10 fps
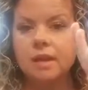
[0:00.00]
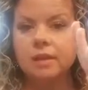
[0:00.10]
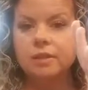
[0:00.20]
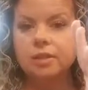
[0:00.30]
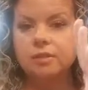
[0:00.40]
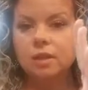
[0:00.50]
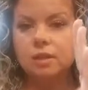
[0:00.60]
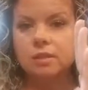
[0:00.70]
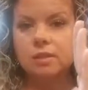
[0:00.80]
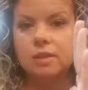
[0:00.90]
it just
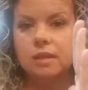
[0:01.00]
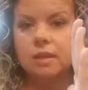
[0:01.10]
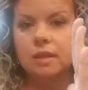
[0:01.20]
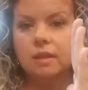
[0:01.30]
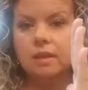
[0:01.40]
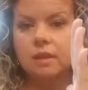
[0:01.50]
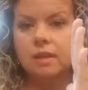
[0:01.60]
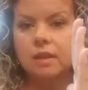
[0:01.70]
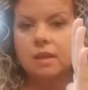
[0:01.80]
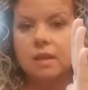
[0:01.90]
starts sinking
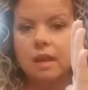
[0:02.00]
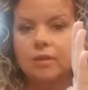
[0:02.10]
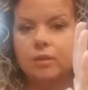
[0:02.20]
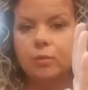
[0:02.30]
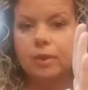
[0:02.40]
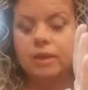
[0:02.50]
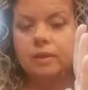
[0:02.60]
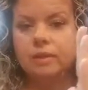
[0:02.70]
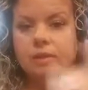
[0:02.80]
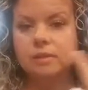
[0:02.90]
and the
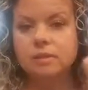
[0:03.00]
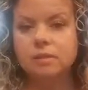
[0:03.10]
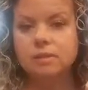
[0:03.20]
ringlets